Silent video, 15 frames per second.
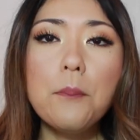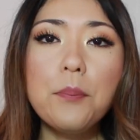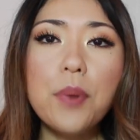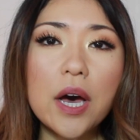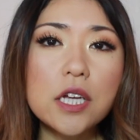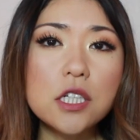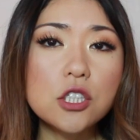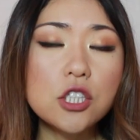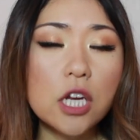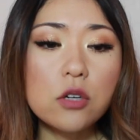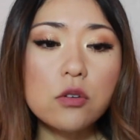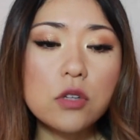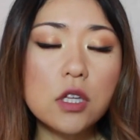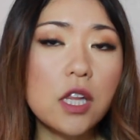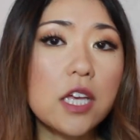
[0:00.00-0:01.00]
But
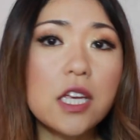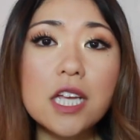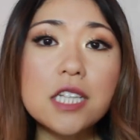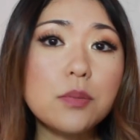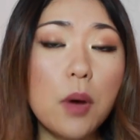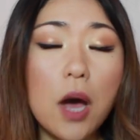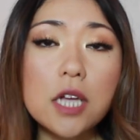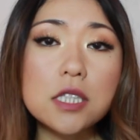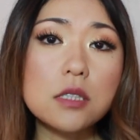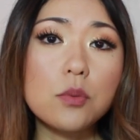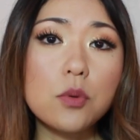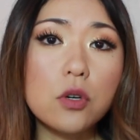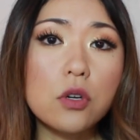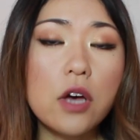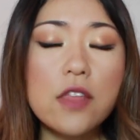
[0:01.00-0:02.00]
generally, like it's
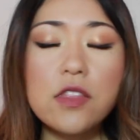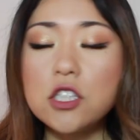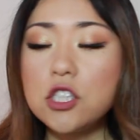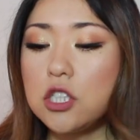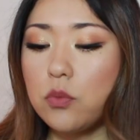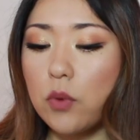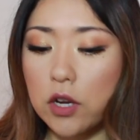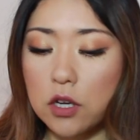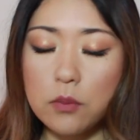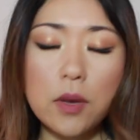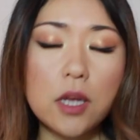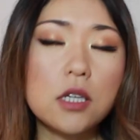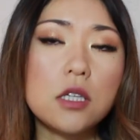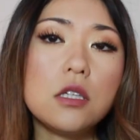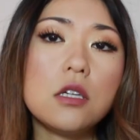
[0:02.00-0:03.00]
possible. And then she
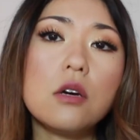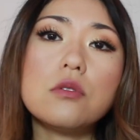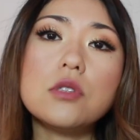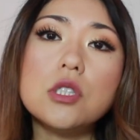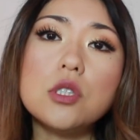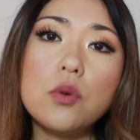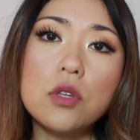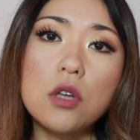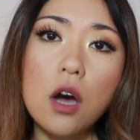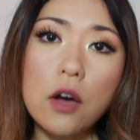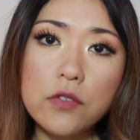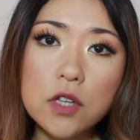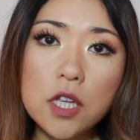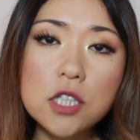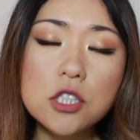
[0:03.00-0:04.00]
recommended you know doing the
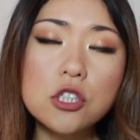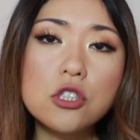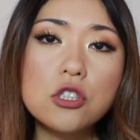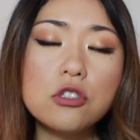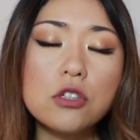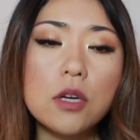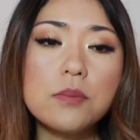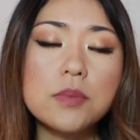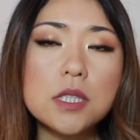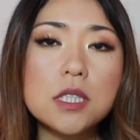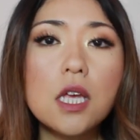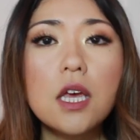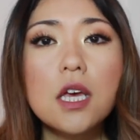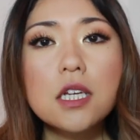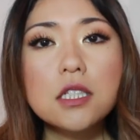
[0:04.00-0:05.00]
ovulation strips,
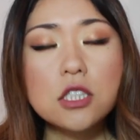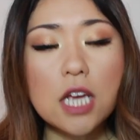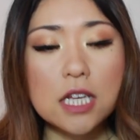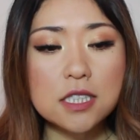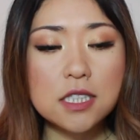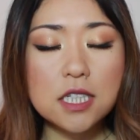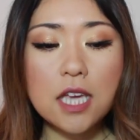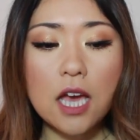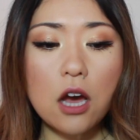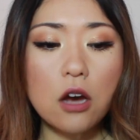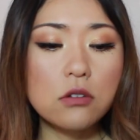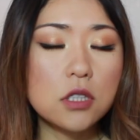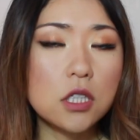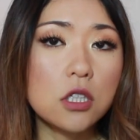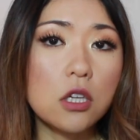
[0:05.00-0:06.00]
testing
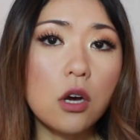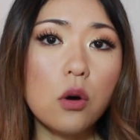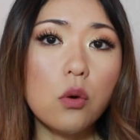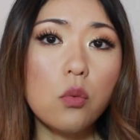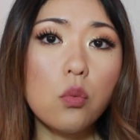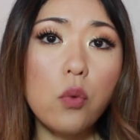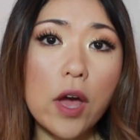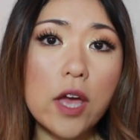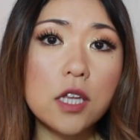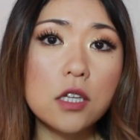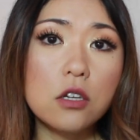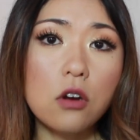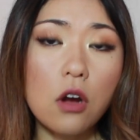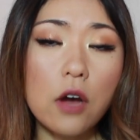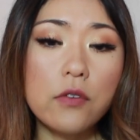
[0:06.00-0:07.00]
out you know
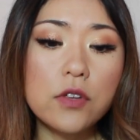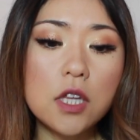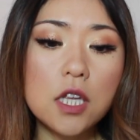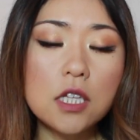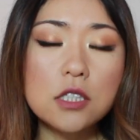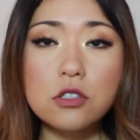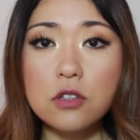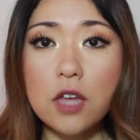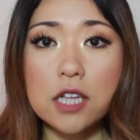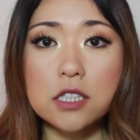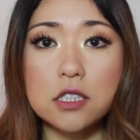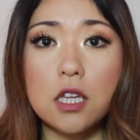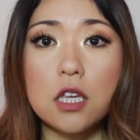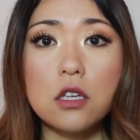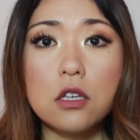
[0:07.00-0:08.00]
when you're ovulating. So
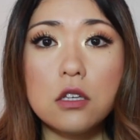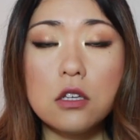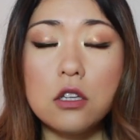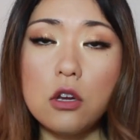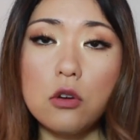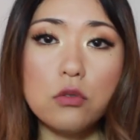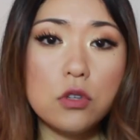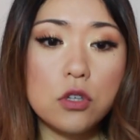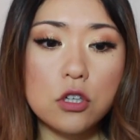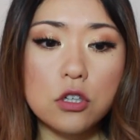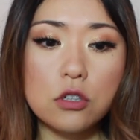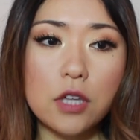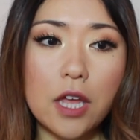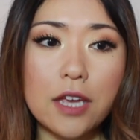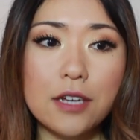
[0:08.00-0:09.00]
that's like you know
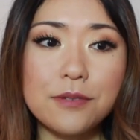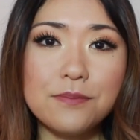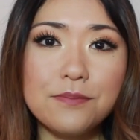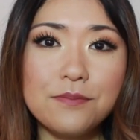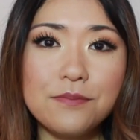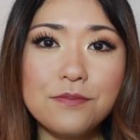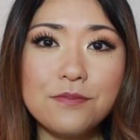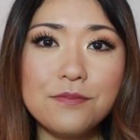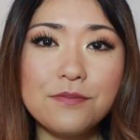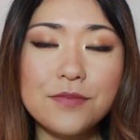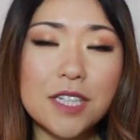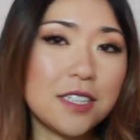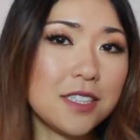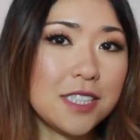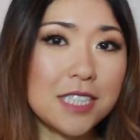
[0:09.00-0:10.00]
you're like
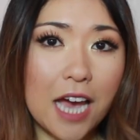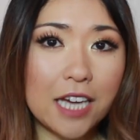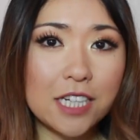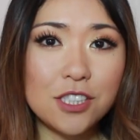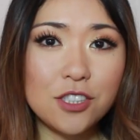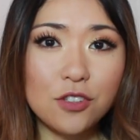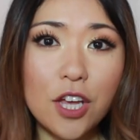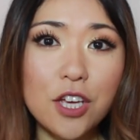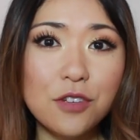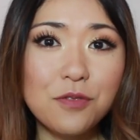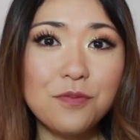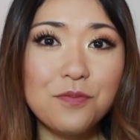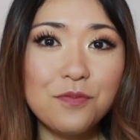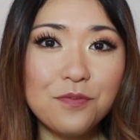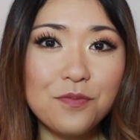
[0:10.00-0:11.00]
signed to like
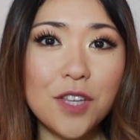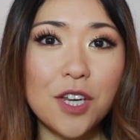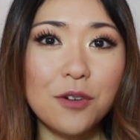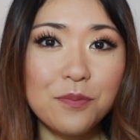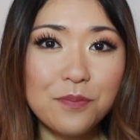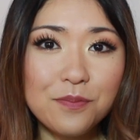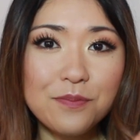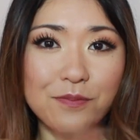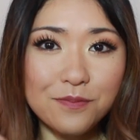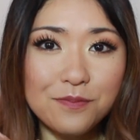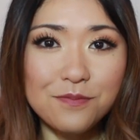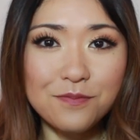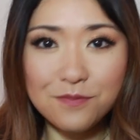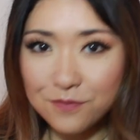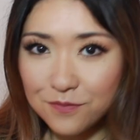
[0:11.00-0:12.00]
you know
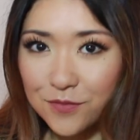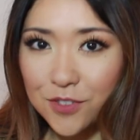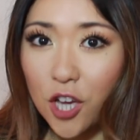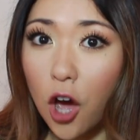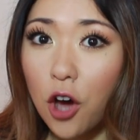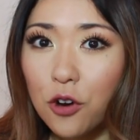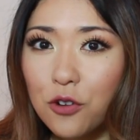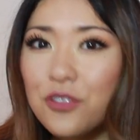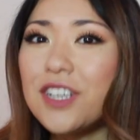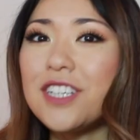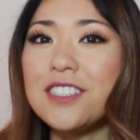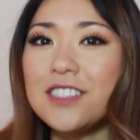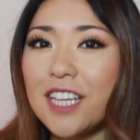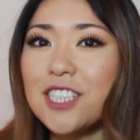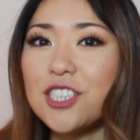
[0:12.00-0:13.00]
go
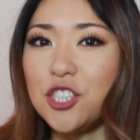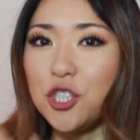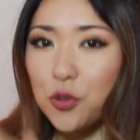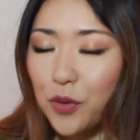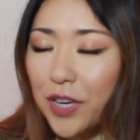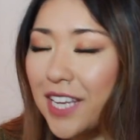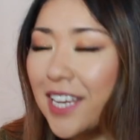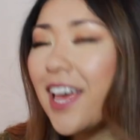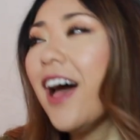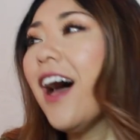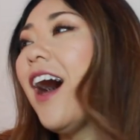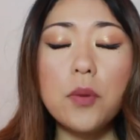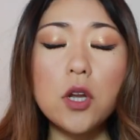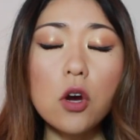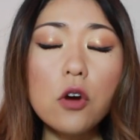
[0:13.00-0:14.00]
and like do it.
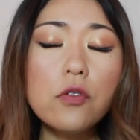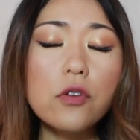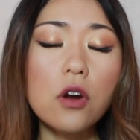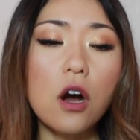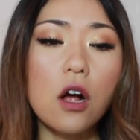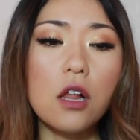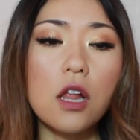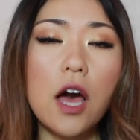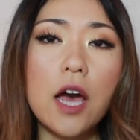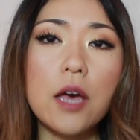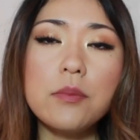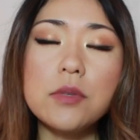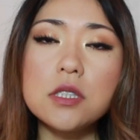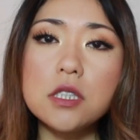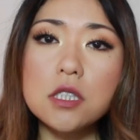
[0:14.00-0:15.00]
But overall,
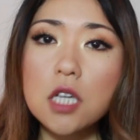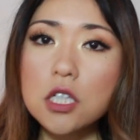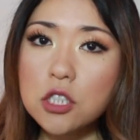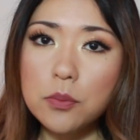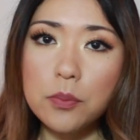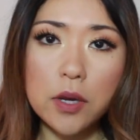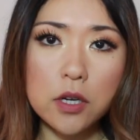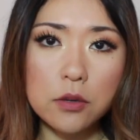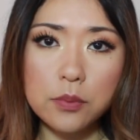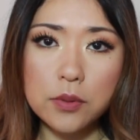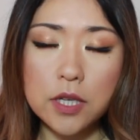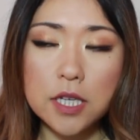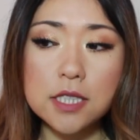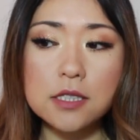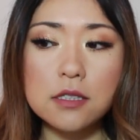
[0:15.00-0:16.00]
I'm in such a better
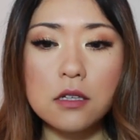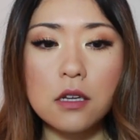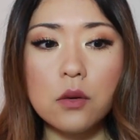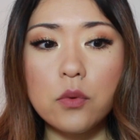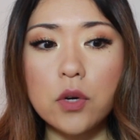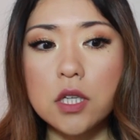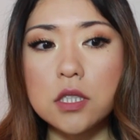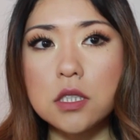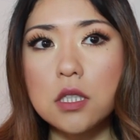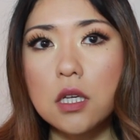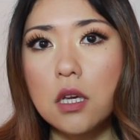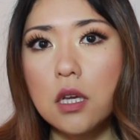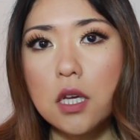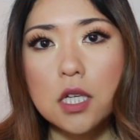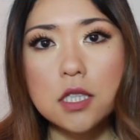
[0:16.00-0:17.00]
place than I was
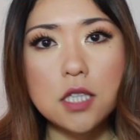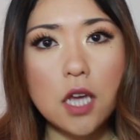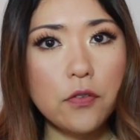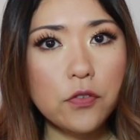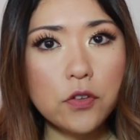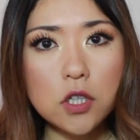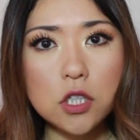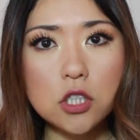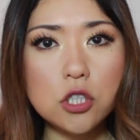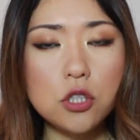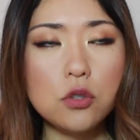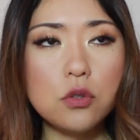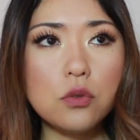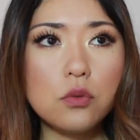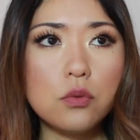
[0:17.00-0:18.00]
definitely
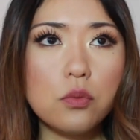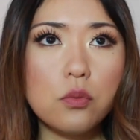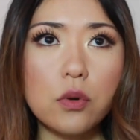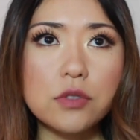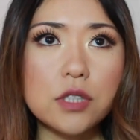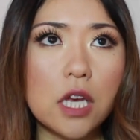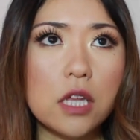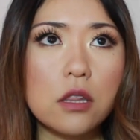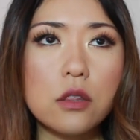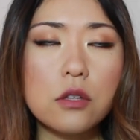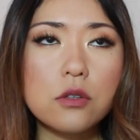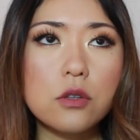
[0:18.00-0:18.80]
two, what was that,